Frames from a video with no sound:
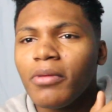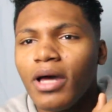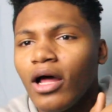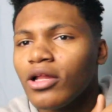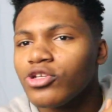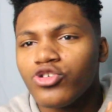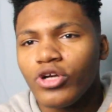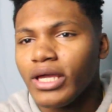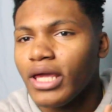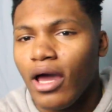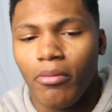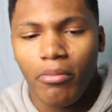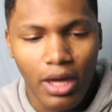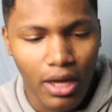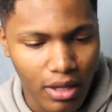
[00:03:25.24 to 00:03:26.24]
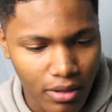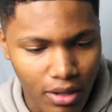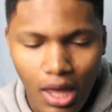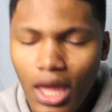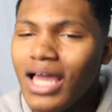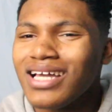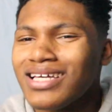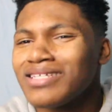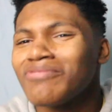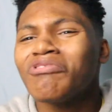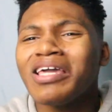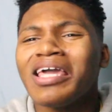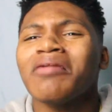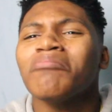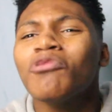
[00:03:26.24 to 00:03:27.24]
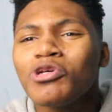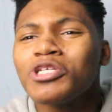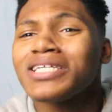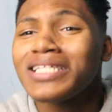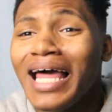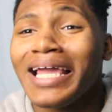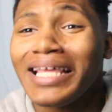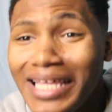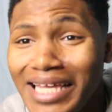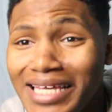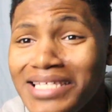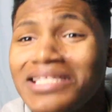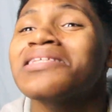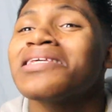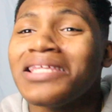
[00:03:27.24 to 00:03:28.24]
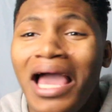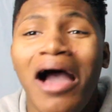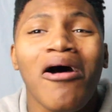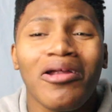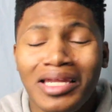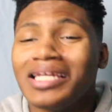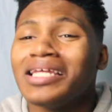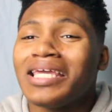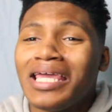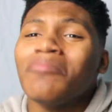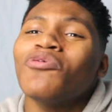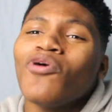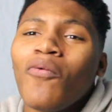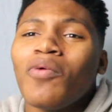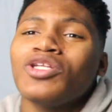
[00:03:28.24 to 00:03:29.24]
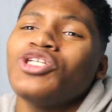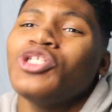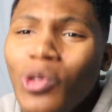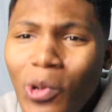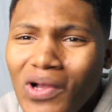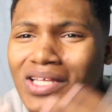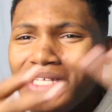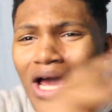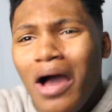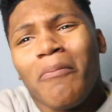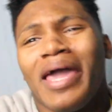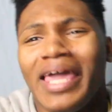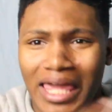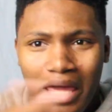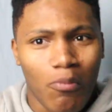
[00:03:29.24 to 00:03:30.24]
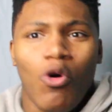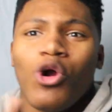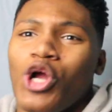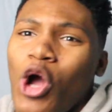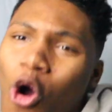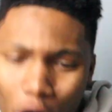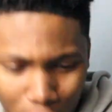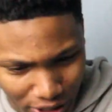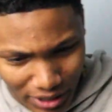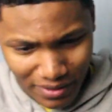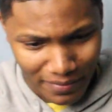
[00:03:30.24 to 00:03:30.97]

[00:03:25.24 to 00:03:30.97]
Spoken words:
calling Drake out, man. Cause if we get music like this, y'all need to keep doing what you're doing, cause y'all making him work hard.